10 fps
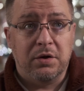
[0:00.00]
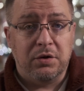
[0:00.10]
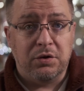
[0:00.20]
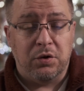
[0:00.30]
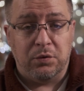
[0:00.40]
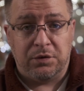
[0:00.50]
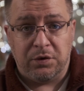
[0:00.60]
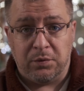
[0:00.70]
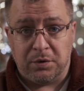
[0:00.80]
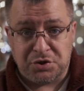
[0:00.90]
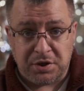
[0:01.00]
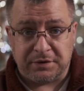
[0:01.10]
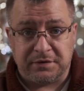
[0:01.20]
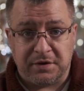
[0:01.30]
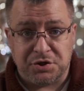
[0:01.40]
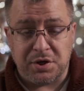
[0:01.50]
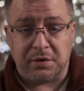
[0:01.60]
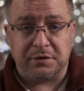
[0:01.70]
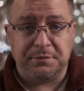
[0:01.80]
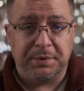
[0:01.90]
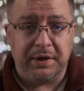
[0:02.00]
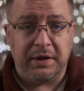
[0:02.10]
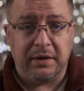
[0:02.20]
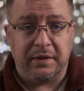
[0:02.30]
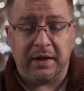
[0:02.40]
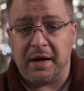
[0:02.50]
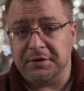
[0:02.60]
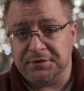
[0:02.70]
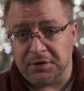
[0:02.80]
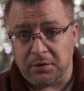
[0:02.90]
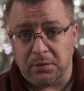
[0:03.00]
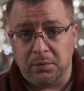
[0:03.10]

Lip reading: you to adjust the shutter speed, the ISO,